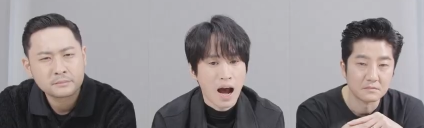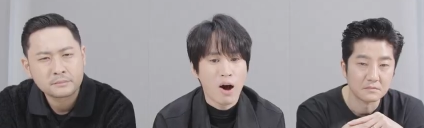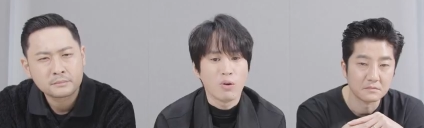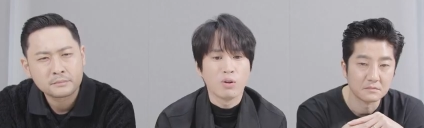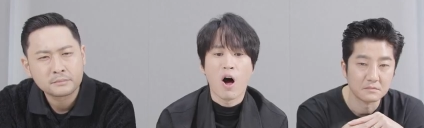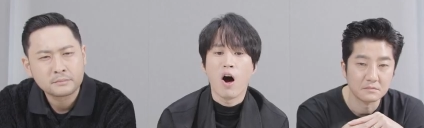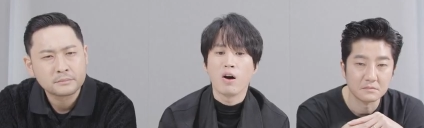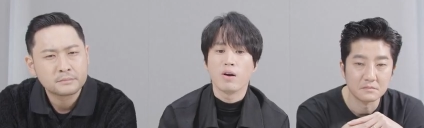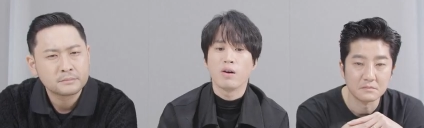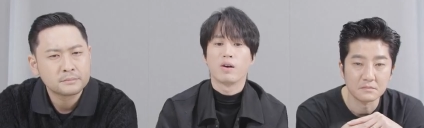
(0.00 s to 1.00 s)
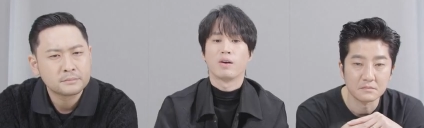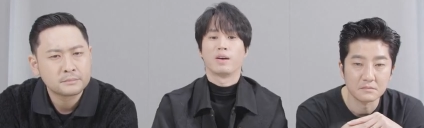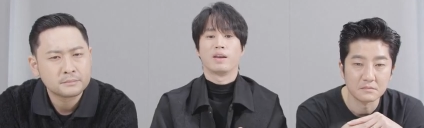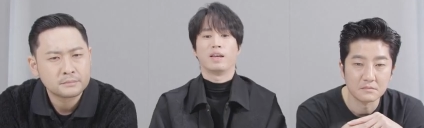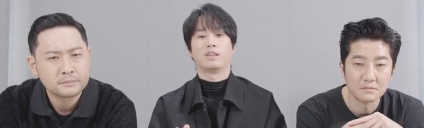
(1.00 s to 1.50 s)
Speaker 1: How long
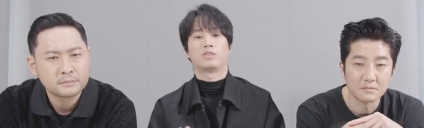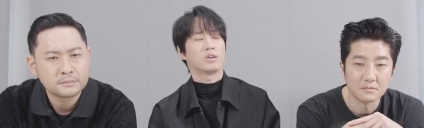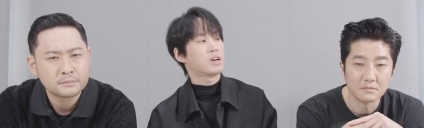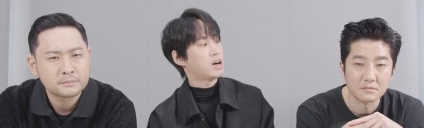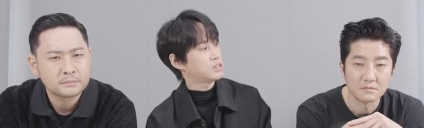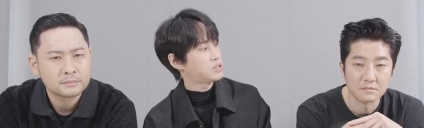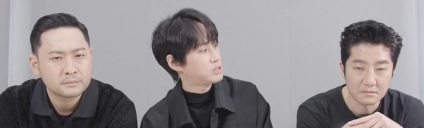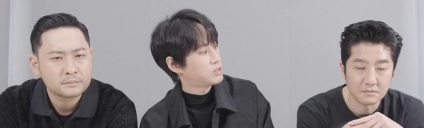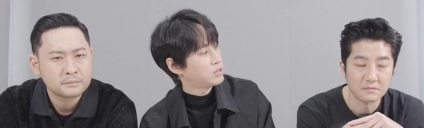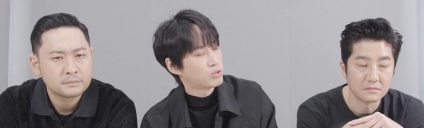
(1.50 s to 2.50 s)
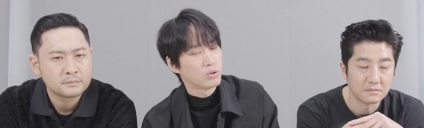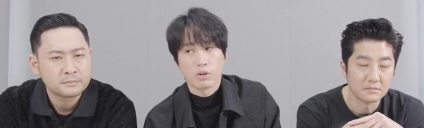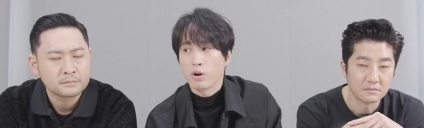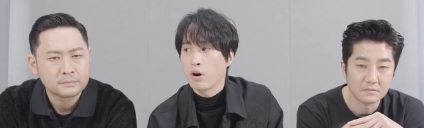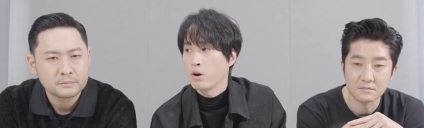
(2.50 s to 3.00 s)
it took us to
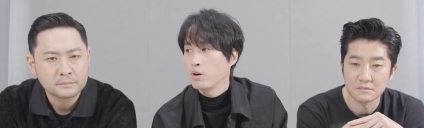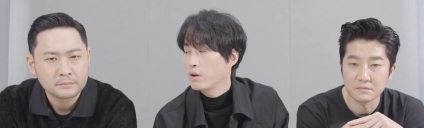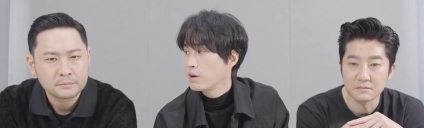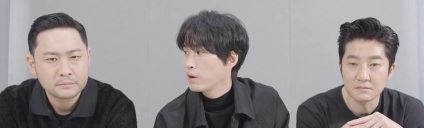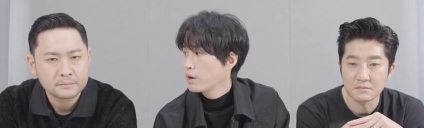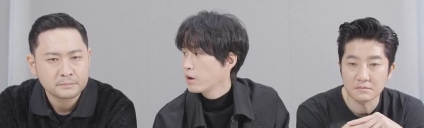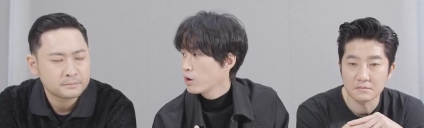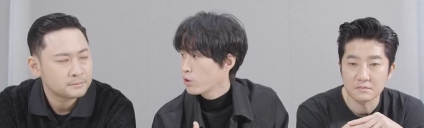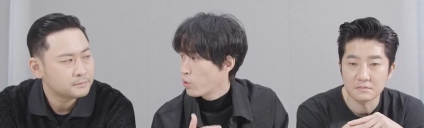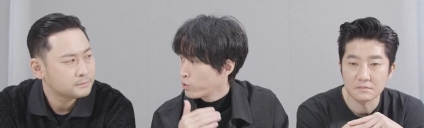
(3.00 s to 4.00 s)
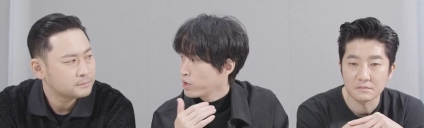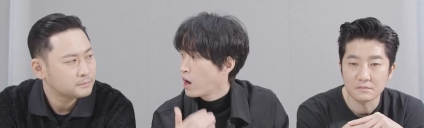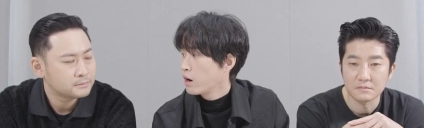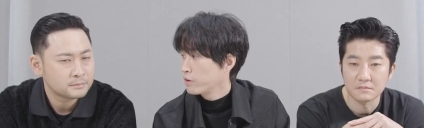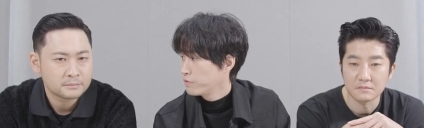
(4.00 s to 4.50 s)
learn
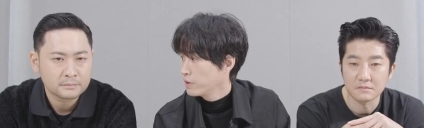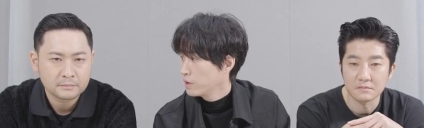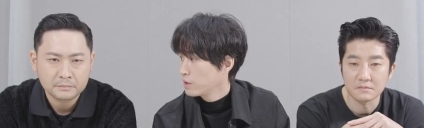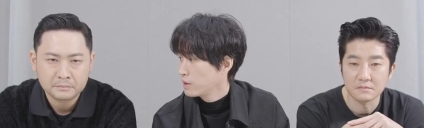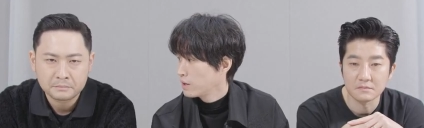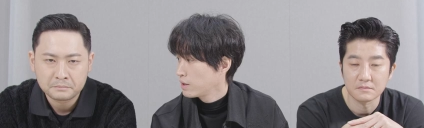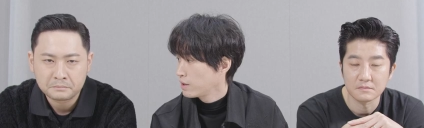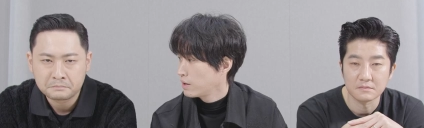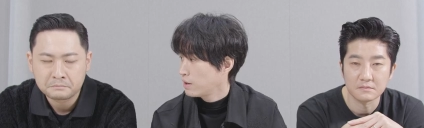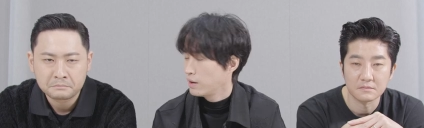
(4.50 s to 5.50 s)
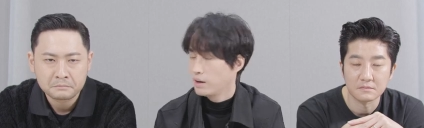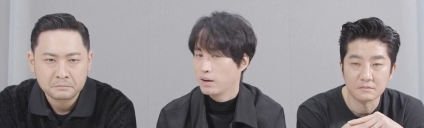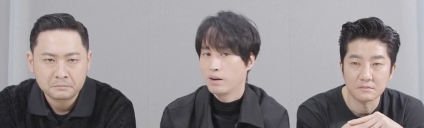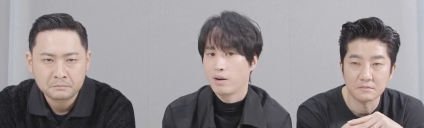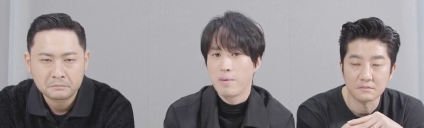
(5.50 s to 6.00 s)
choreography.
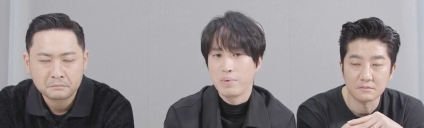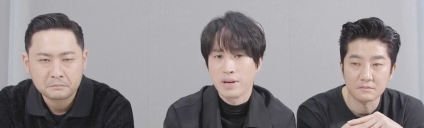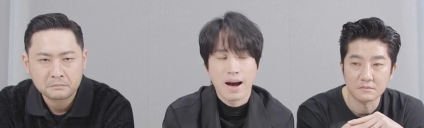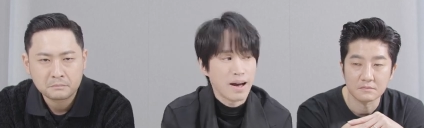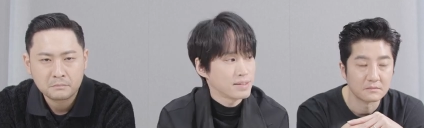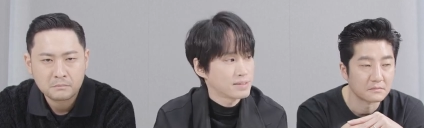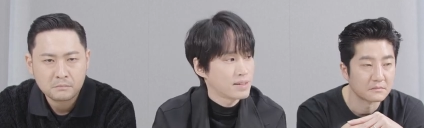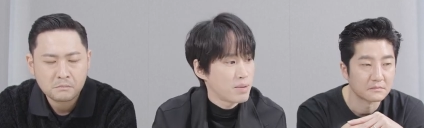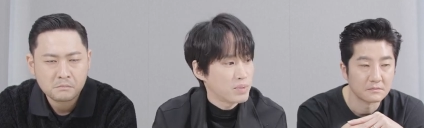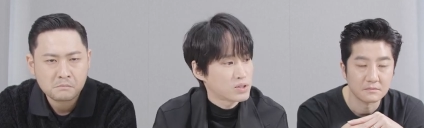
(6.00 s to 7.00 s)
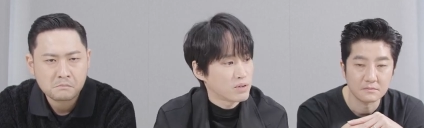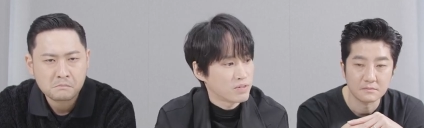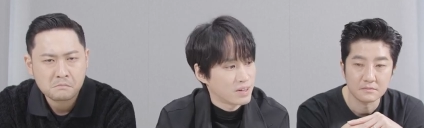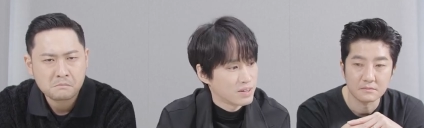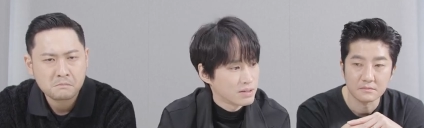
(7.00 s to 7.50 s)
Uh, Epik High is not much
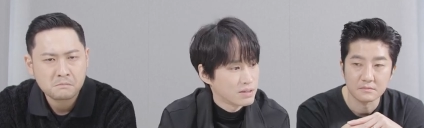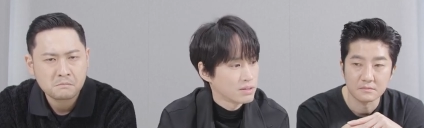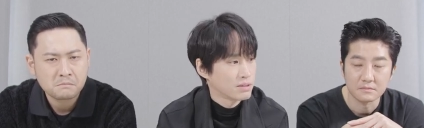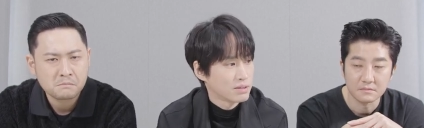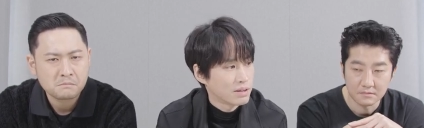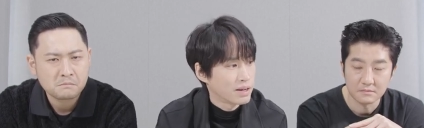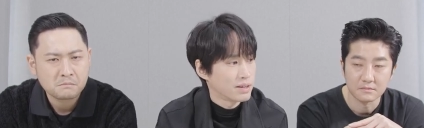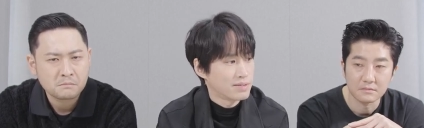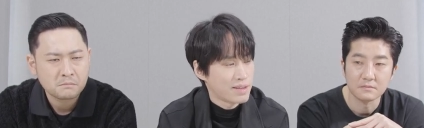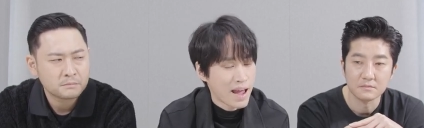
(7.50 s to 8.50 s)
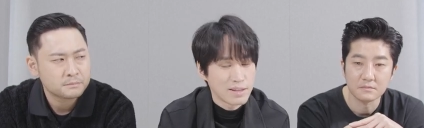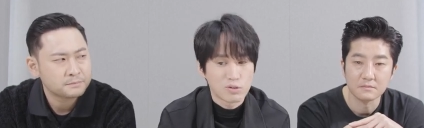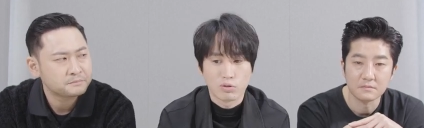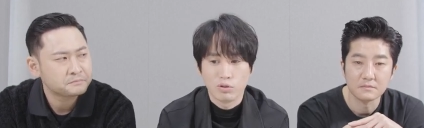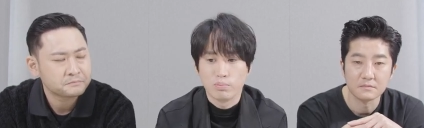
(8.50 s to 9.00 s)
of a like a
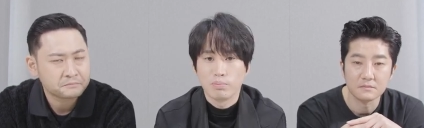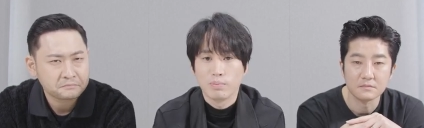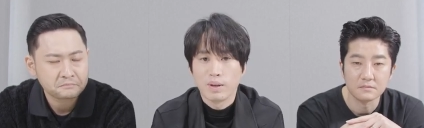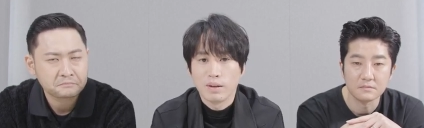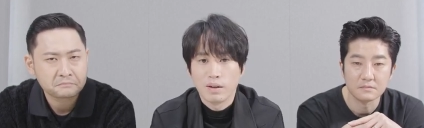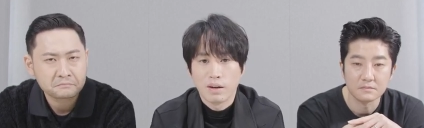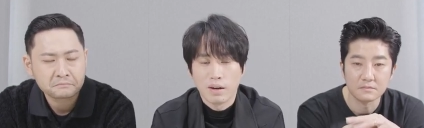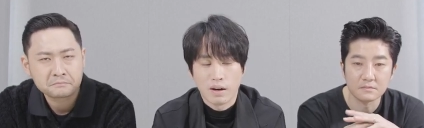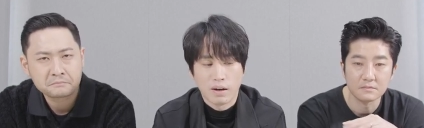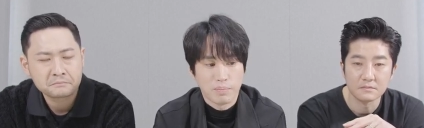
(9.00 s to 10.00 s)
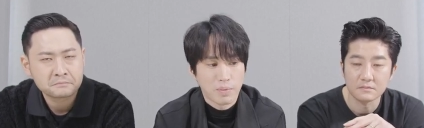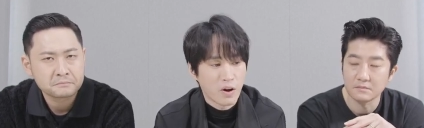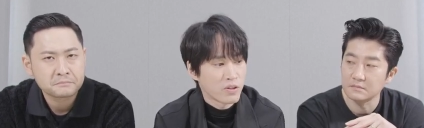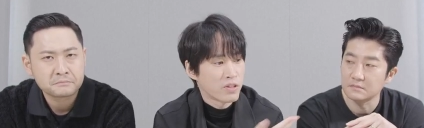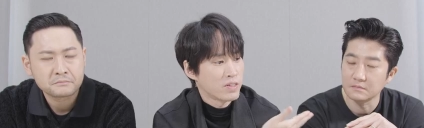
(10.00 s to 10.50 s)
dance group. Um,
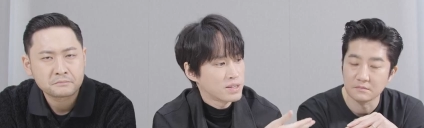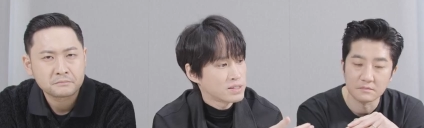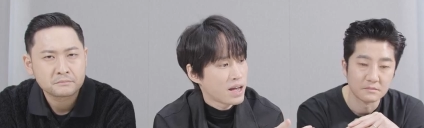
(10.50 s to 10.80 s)
other than this